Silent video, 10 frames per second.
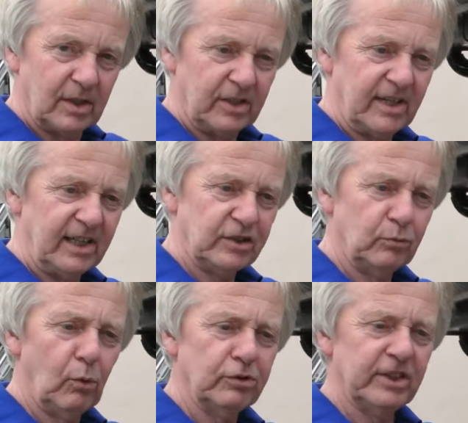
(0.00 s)
a dash of
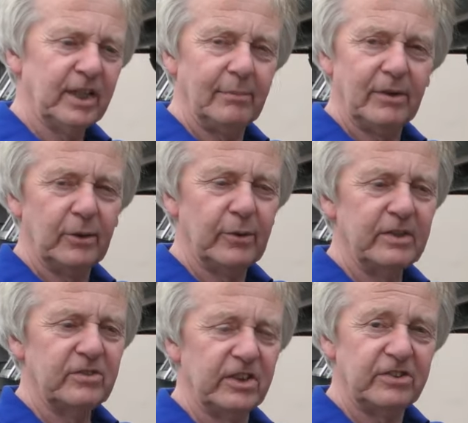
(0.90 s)
washing up
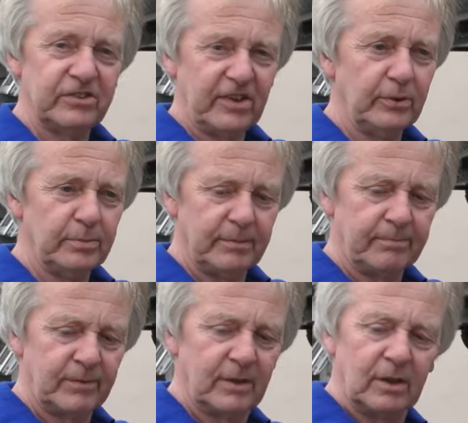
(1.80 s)
liquid, dish soap,
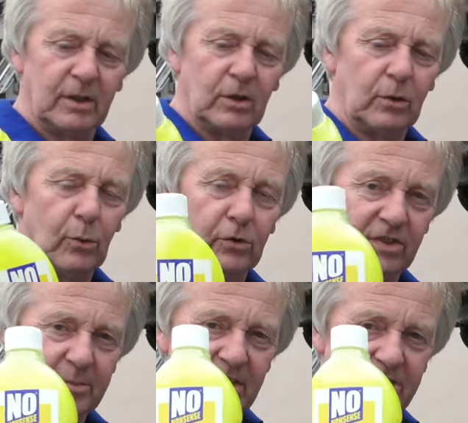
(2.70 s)
or some of this